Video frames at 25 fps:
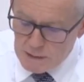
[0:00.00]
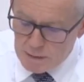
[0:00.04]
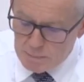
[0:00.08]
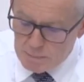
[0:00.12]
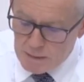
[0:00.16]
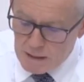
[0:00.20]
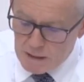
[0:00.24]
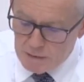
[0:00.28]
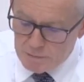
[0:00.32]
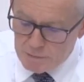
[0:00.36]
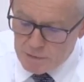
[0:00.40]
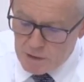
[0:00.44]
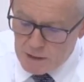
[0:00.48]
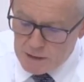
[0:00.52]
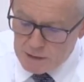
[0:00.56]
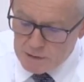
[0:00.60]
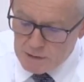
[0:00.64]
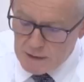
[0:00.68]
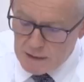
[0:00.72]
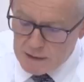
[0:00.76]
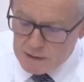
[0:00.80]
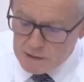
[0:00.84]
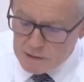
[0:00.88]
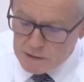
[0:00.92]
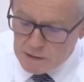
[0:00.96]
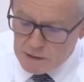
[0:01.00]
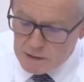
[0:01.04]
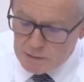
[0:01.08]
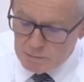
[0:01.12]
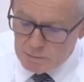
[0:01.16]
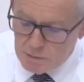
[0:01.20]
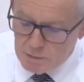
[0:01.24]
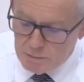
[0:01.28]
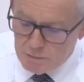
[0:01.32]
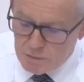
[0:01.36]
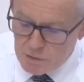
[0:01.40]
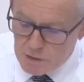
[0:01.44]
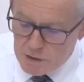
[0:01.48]
and made a finding that is the
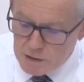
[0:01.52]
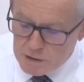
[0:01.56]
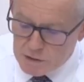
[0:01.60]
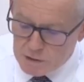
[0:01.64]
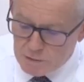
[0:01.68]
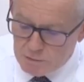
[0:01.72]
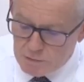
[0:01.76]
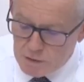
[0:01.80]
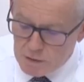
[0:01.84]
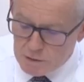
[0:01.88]
reverse of